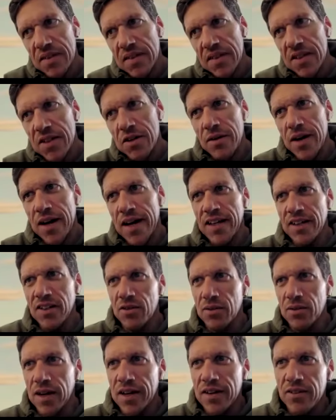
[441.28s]
trying
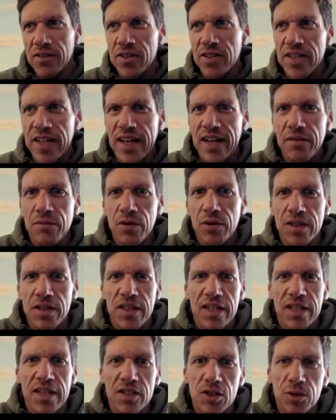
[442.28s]
to understand what
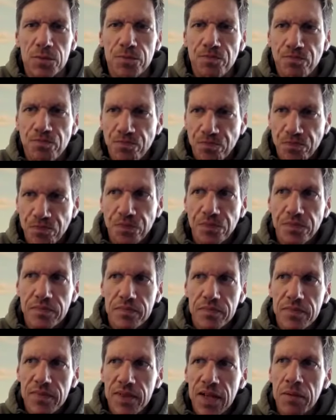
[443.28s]
these
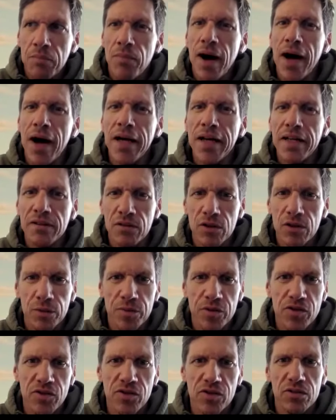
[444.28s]

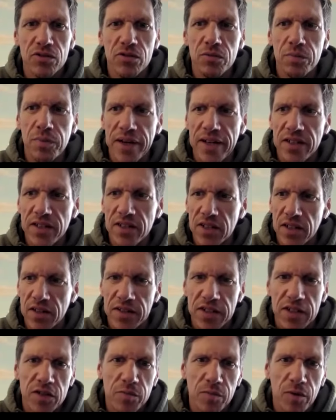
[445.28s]
microbes do based on
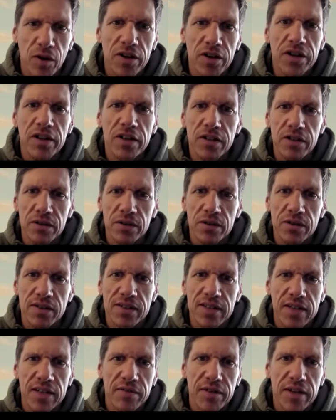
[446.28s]
these molecules
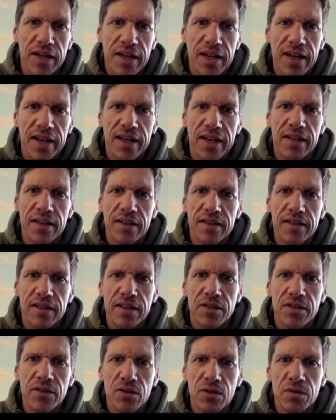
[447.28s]
that we can
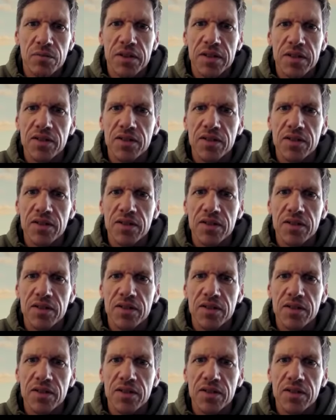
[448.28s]
determine.